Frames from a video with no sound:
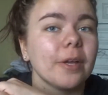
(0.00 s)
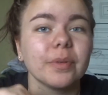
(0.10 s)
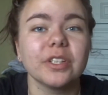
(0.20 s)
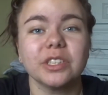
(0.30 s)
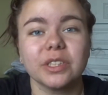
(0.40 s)
If
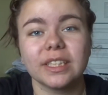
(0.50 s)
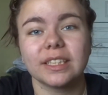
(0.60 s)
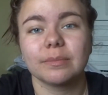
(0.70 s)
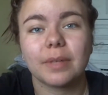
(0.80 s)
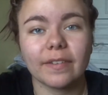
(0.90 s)
you
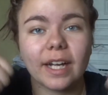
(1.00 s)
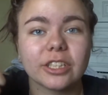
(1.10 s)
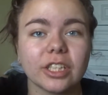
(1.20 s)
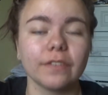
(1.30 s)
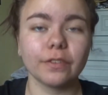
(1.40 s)
enjoyed my
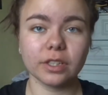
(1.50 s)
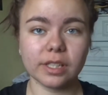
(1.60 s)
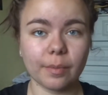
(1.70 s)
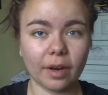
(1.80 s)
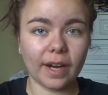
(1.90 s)
reaction, if you want to
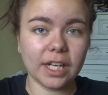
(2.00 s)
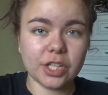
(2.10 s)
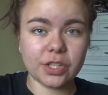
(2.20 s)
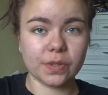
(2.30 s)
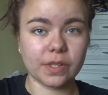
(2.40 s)
see my
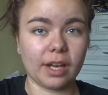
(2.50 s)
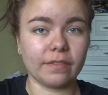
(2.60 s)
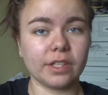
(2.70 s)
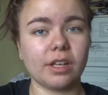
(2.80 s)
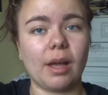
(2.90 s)
reaction to Sign
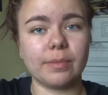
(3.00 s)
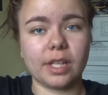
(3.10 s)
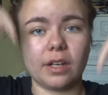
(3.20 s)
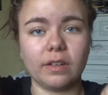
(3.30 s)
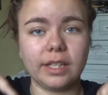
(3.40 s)
of the Times,
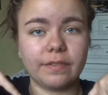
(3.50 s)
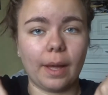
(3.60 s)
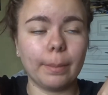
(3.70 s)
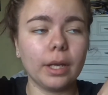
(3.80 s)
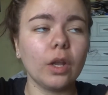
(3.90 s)
then I'll leave
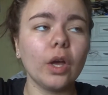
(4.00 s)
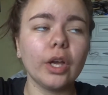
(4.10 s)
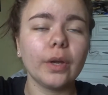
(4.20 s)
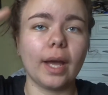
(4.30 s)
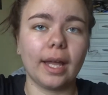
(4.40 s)
that
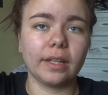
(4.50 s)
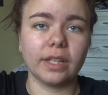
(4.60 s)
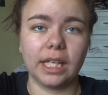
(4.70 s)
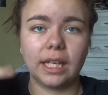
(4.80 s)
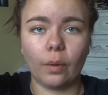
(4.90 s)
below and in
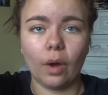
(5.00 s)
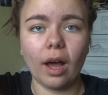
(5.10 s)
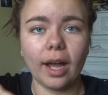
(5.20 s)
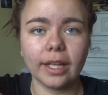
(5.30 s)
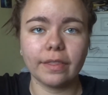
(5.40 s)
the little
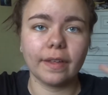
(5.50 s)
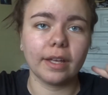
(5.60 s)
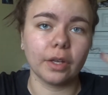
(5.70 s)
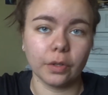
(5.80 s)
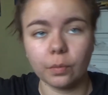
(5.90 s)
eye
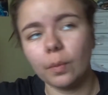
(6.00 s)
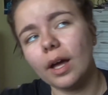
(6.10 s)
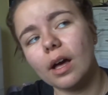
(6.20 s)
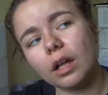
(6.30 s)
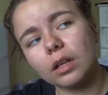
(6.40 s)
thing as
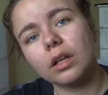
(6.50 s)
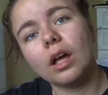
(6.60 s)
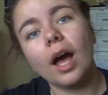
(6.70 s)
well.